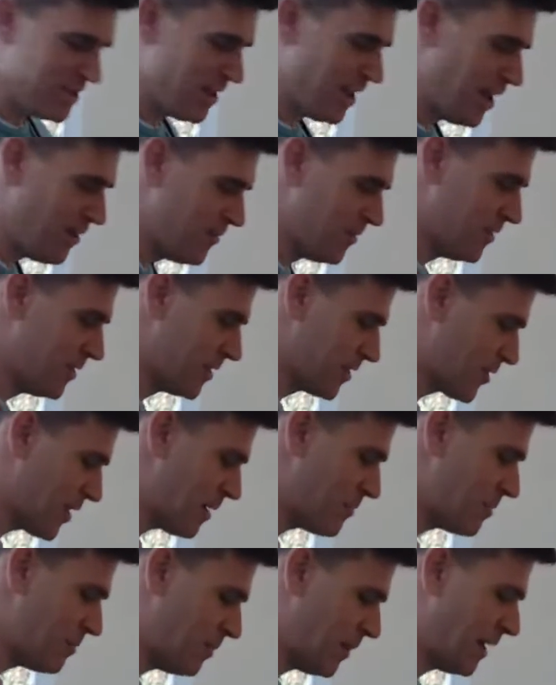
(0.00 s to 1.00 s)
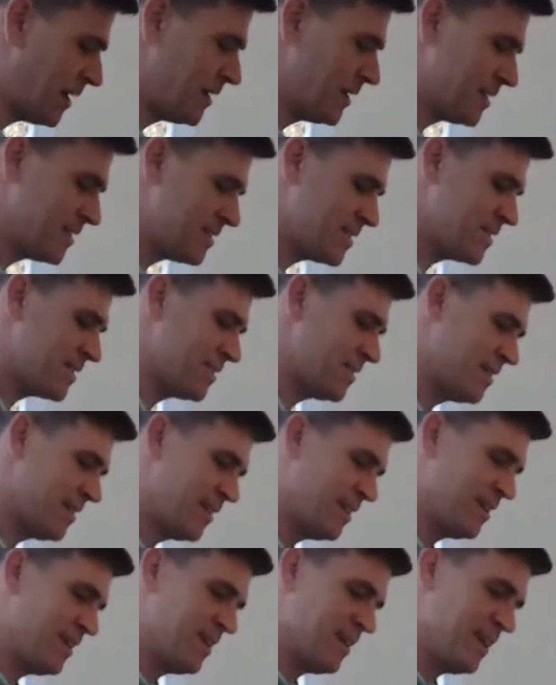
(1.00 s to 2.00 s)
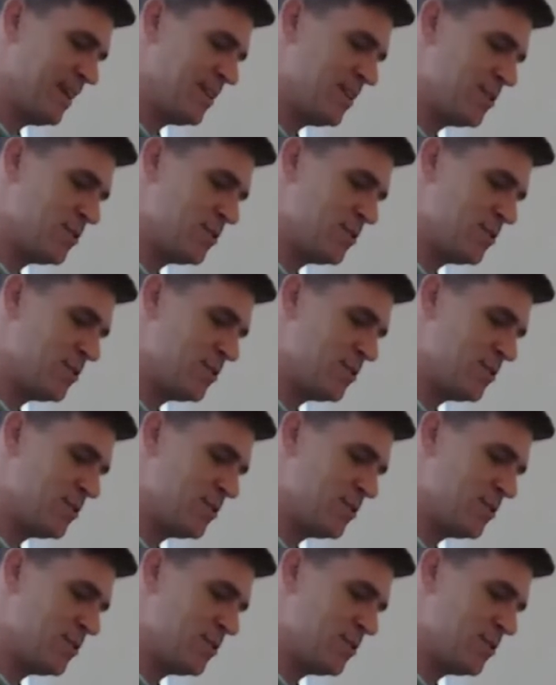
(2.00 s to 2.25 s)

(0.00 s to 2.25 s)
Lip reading: to the oven and grab the pine nuts. And